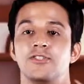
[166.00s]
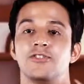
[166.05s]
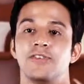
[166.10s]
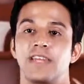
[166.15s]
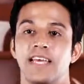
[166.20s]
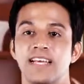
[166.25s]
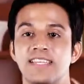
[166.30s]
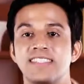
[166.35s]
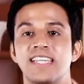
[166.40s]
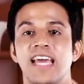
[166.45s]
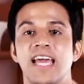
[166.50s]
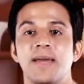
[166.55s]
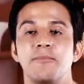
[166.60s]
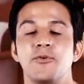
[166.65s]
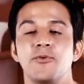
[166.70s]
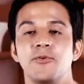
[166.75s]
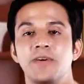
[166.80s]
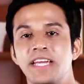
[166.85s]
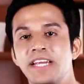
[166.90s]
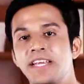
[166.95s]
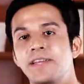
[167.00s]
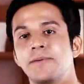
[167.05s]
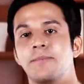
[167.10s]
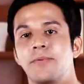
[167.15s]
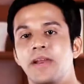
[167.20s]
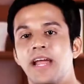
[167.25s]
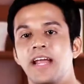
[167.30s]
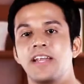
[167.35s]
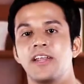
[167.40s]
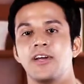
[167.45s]
So next time you eat a
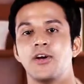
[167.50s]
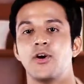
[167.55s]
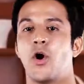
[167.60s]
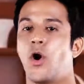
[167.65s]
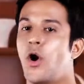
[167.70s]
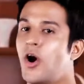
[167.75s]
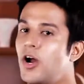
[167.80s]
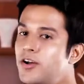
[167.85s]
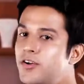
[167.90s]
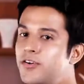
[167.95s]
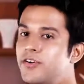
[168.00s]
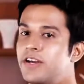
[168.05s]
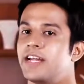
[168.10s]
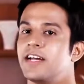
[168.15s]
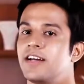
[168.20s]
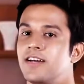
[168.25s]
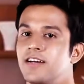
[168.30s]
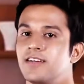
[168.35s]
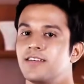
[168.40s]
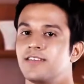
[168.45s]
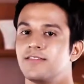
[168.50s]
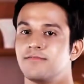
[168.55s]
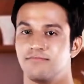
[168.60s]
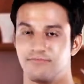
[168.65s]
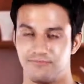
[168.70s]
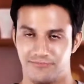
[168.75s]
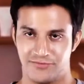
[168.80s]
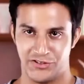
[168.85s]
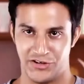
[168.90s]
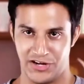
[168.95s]
bread or drink
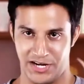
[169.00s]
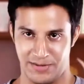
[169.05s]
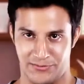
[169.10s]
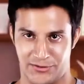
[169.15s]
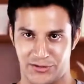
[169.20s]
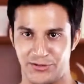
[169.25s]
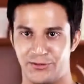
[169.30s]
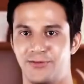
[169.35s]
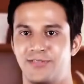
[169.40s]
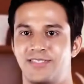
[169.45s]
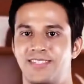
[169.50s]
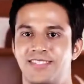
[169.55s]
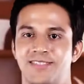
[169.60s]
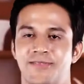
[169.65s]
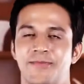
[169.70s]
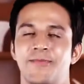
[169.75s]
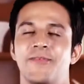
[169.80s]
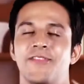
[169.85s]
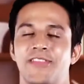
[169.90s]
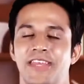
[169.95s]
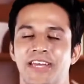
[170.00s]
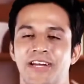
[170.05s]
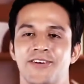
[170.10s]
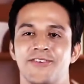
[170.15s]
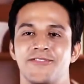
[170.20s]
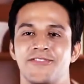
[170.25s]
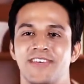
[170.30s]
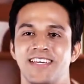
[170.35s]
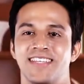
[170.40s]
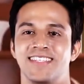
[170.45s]
grape juice,
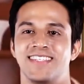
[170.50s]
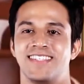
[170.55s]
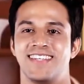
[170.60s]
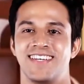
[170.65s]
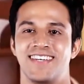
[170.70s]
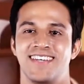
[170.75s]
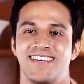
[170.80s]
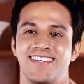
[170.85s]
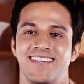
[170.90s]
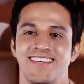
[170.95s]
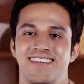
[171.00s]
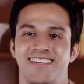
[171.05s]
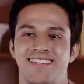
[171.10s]
think of yeast.